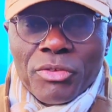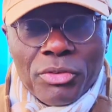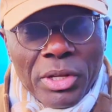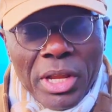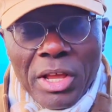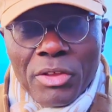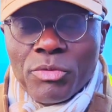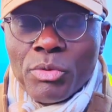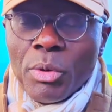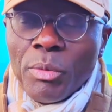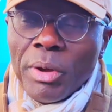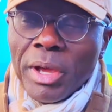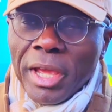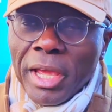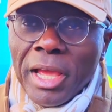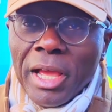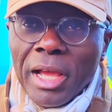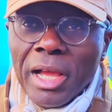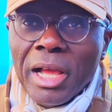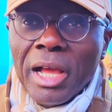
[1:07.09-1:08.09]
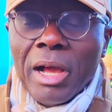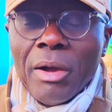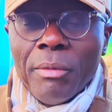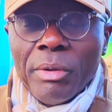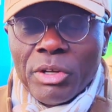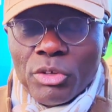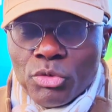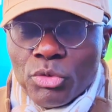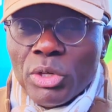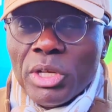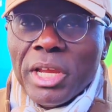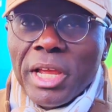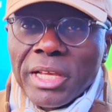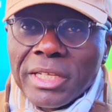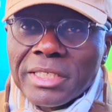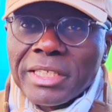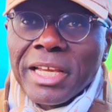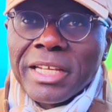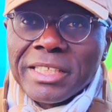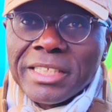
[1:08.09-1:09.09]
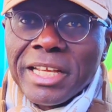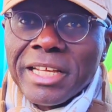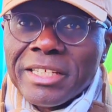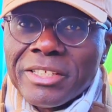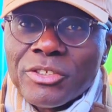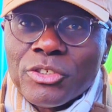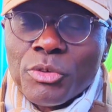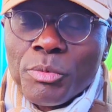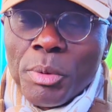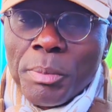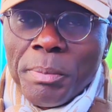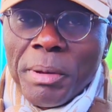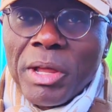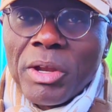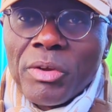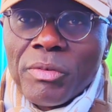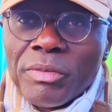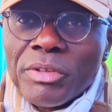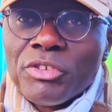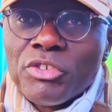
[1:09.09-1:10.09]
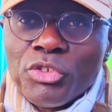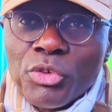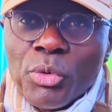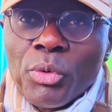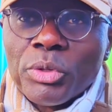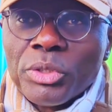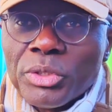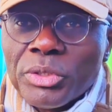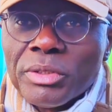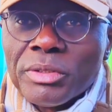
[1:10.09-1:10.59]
So that's why we're here and we're truly excited to be part of this show.